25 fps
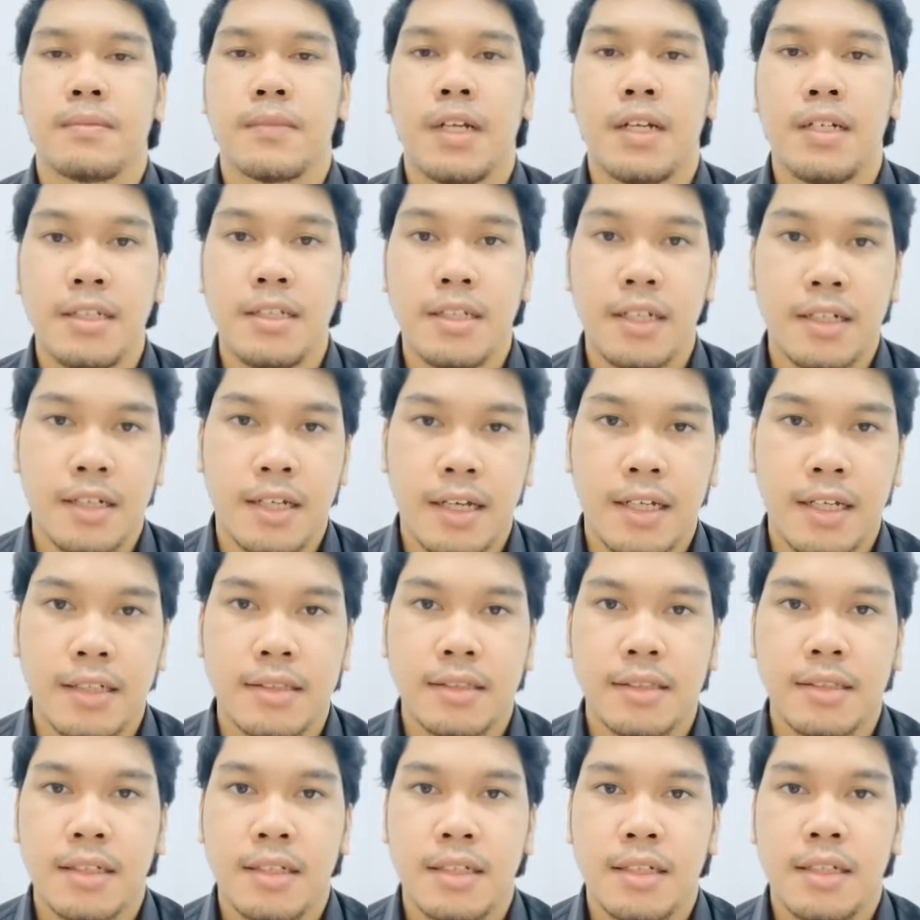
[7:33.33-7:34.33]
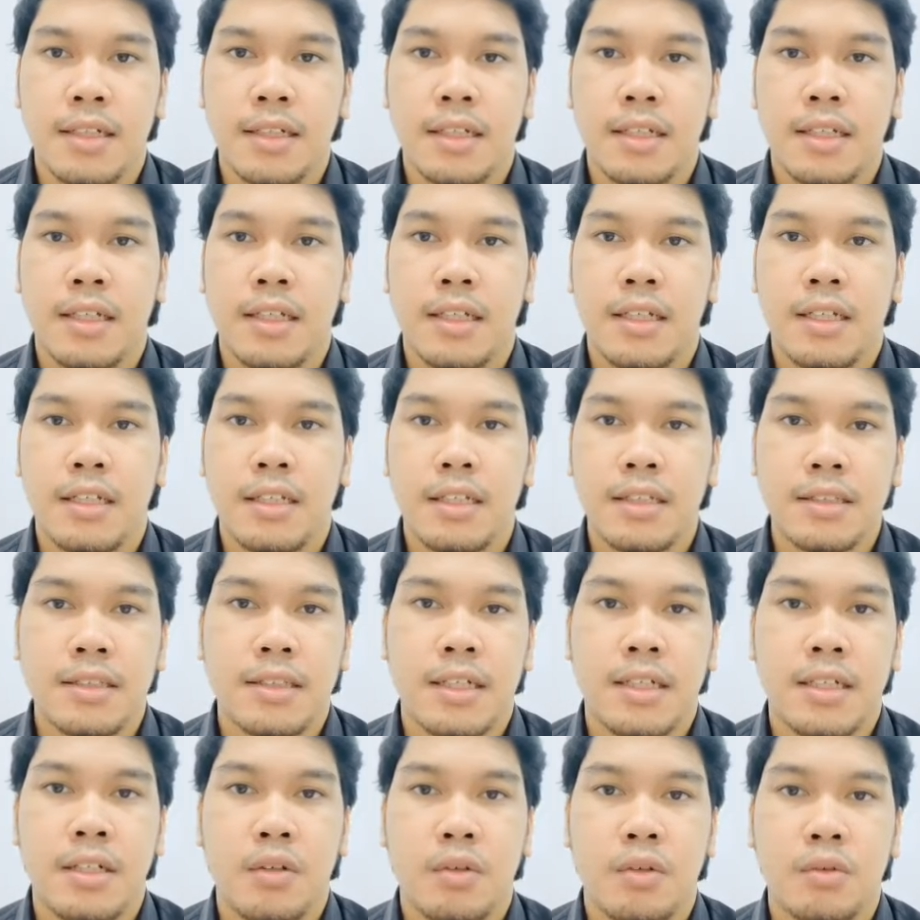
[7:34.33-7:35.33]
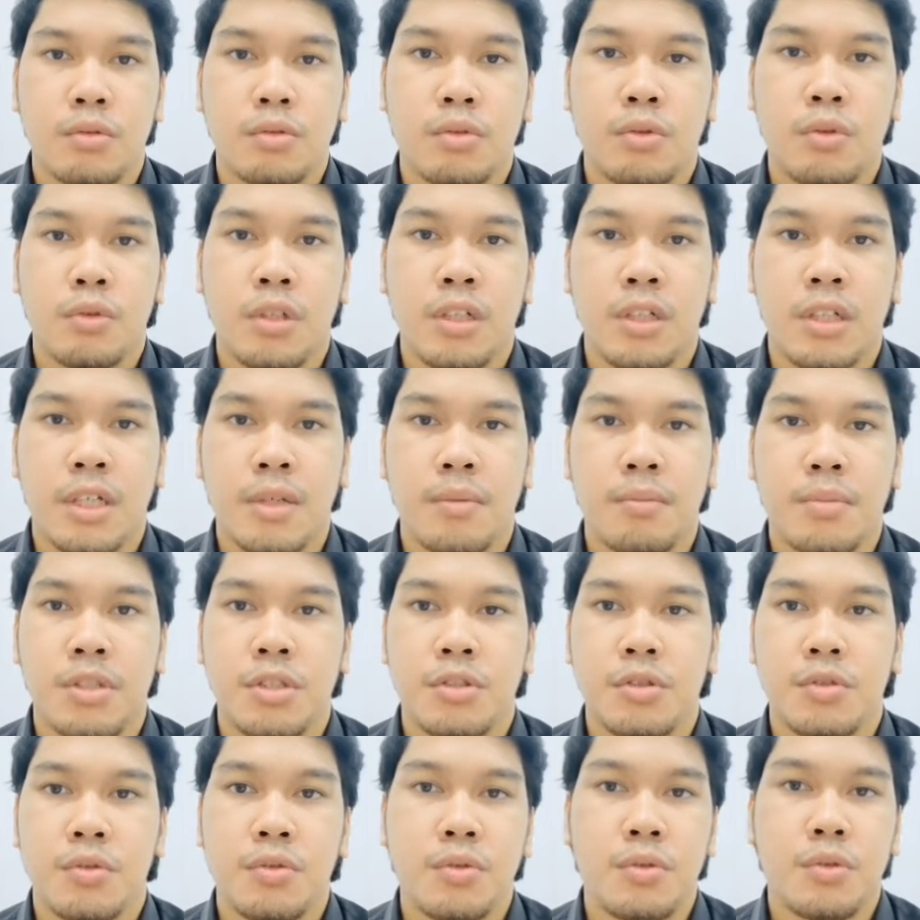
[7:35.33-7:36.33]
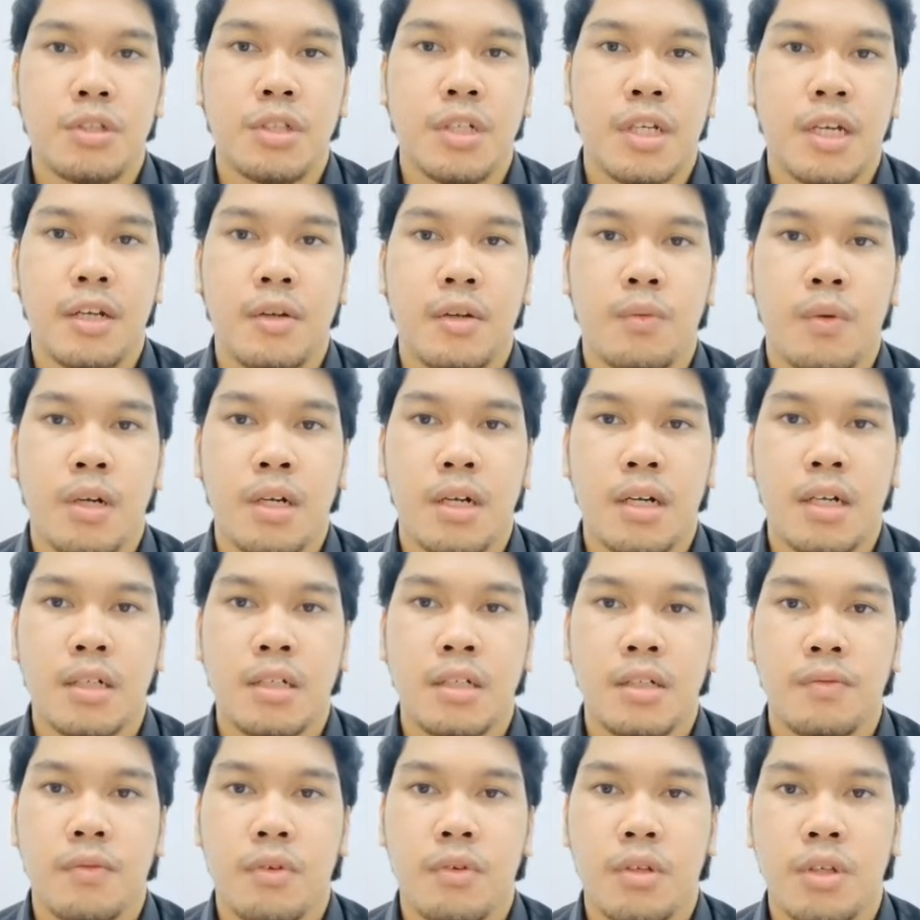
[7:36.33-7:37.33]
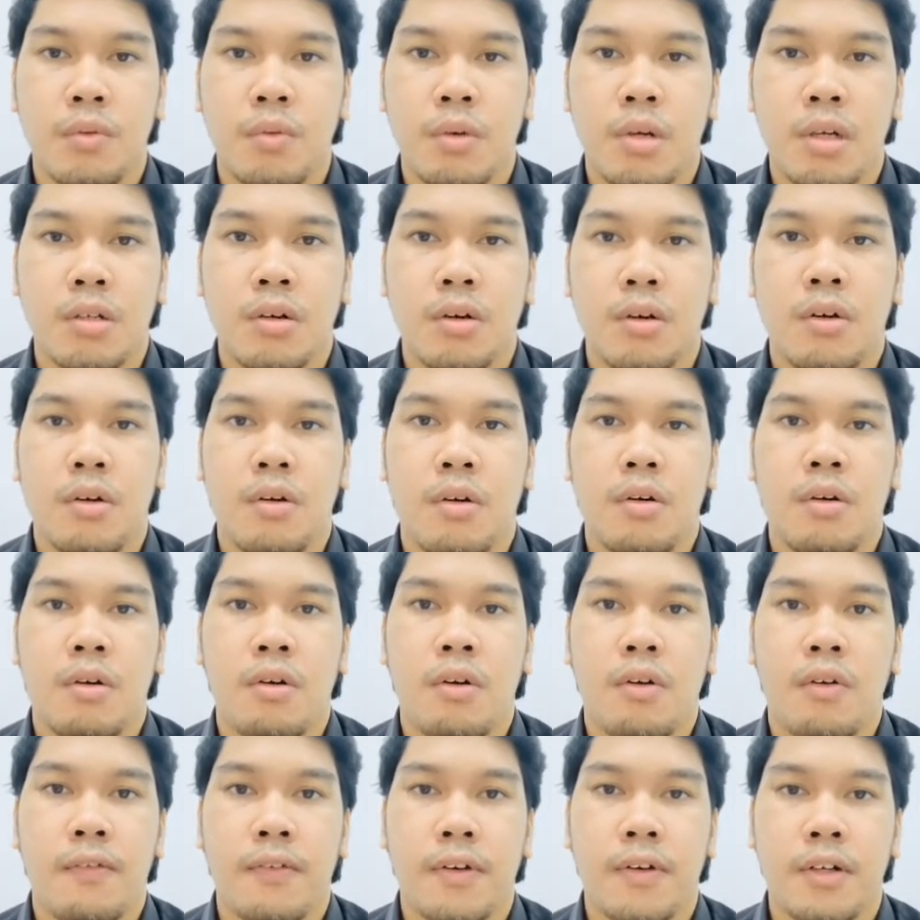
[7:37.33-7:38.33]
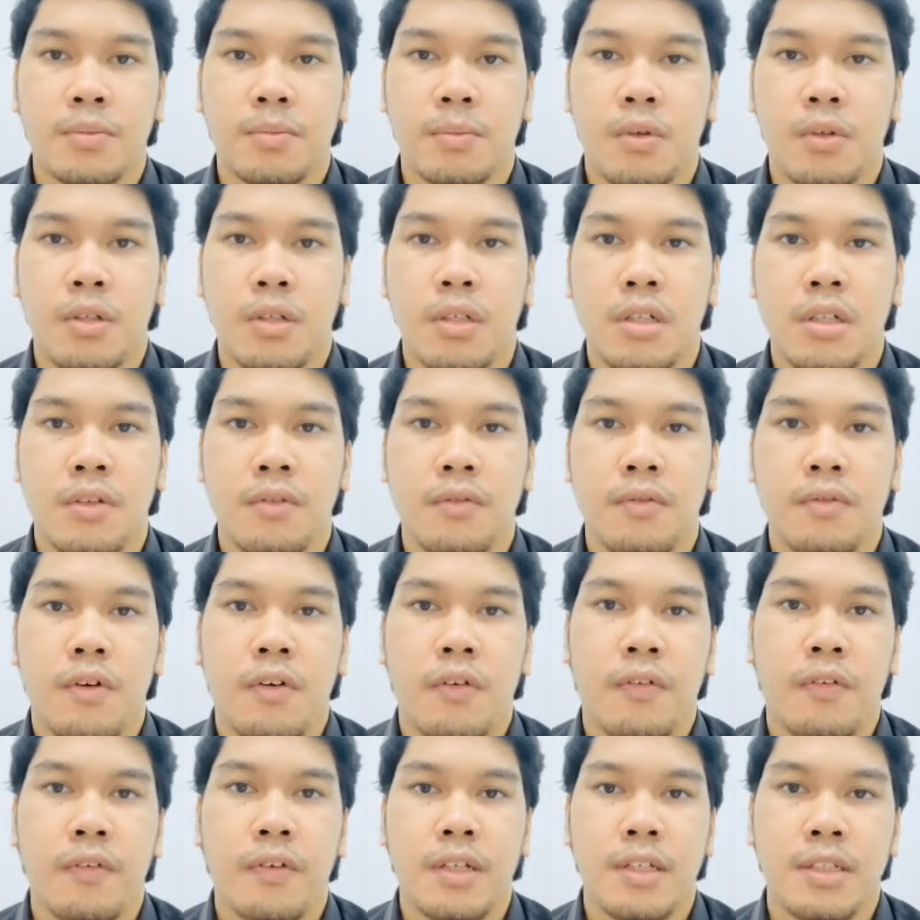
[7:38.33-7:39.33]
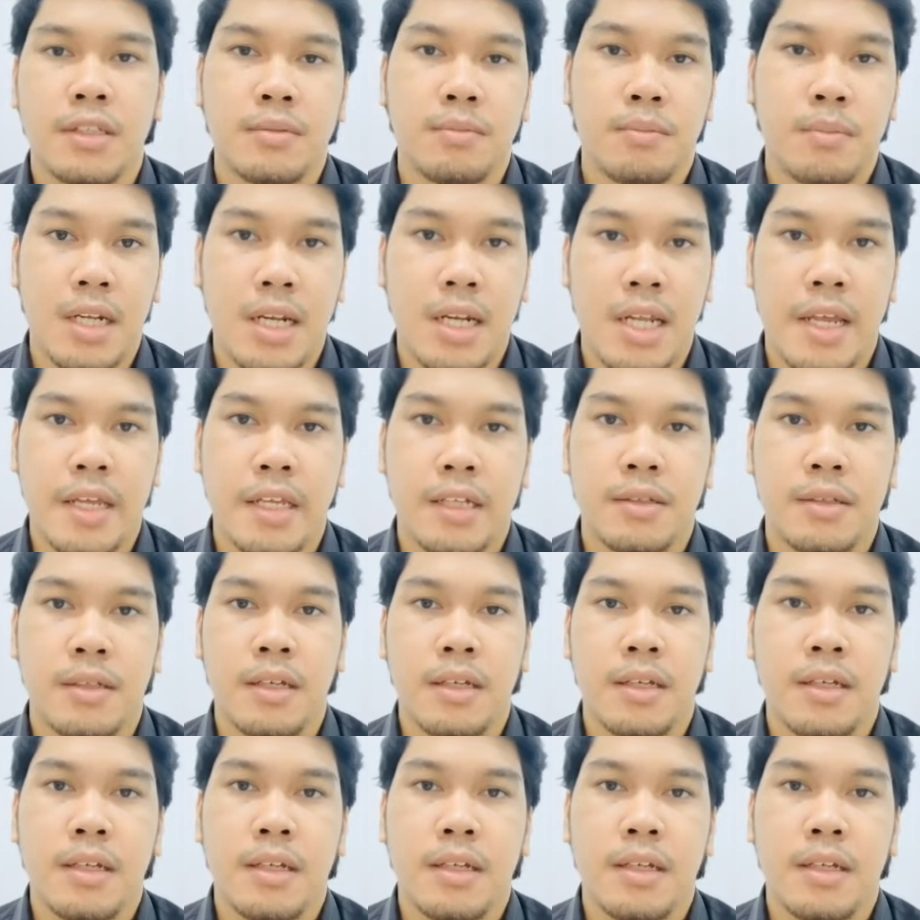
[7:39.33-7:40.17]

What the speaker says: other than that, in this study also it can be shown that 141 of respondent involved is Malays,